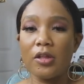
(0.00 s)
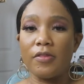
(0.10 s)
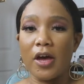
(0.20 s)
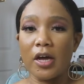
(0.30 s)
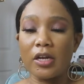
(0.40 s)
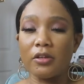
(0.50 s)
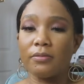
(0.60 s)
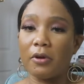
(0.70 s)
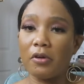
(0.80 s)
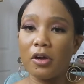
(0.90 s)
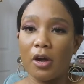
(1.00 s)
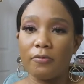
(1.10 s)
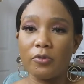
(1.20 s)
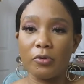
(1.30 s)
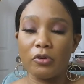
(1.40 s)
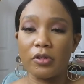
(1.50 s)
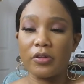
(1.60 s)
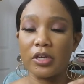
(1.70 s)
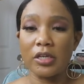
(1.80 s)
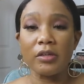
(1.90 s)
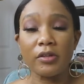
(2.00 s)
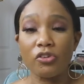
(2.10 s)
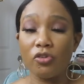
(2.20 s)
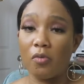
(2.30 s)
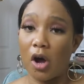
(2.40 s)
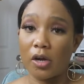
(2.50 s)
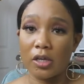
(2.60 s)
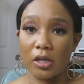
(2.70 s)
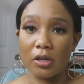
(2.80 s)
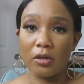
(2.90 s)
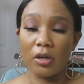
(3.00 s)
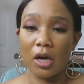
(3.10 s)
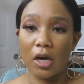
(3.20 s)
that is very comfortable. It's easy to walk in.